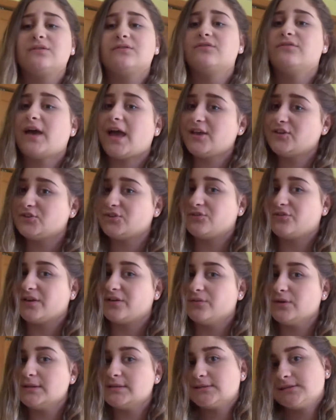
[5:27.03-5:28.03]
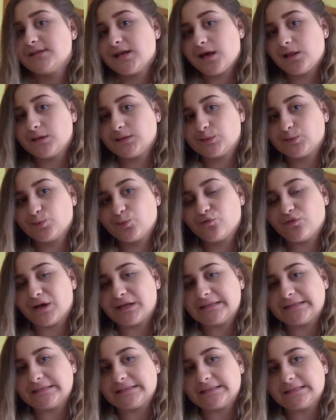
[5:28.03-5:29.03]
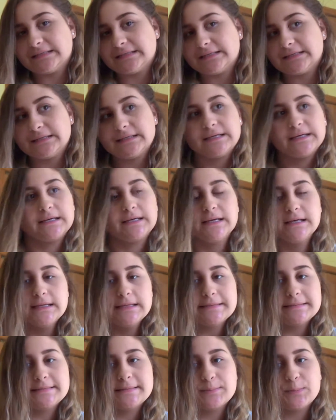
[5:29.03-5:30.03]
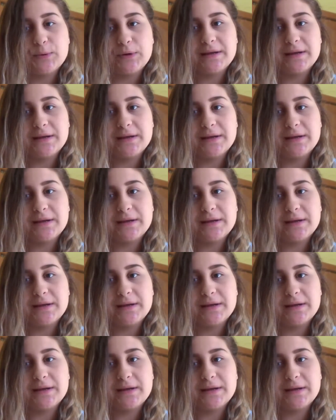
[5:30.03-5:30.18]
and fashion favorites. Now let's move on to some